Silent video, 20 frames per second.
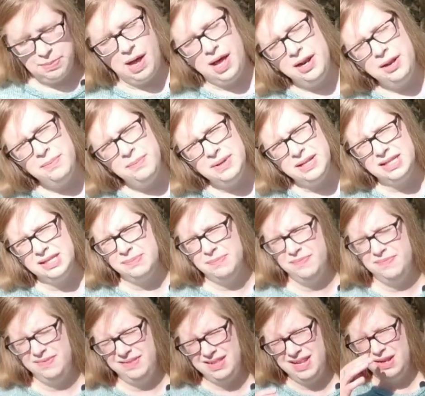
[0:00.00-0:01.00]
bottom, it's
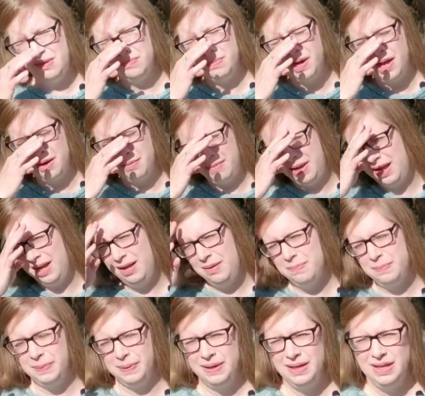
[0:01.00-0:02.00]
knit bottom
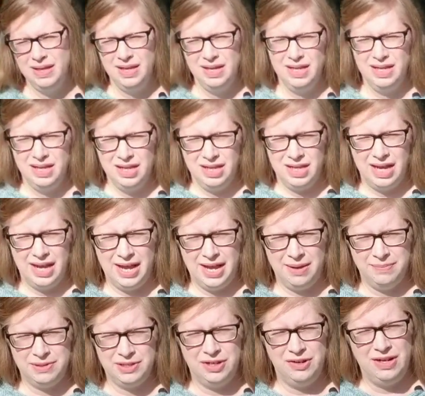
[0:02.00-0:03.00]
up.
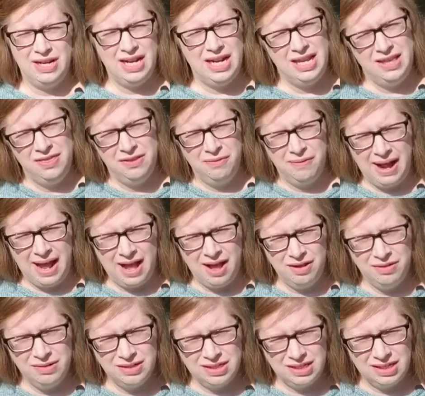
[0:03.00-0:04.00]
So you knit in the
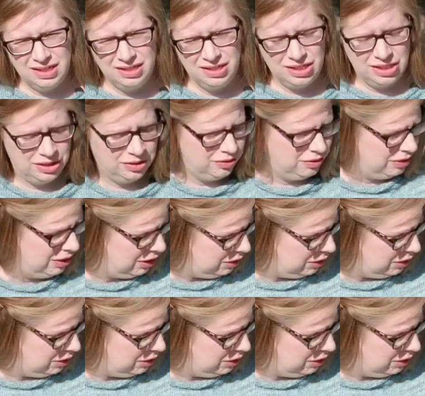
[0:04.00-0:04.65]
round until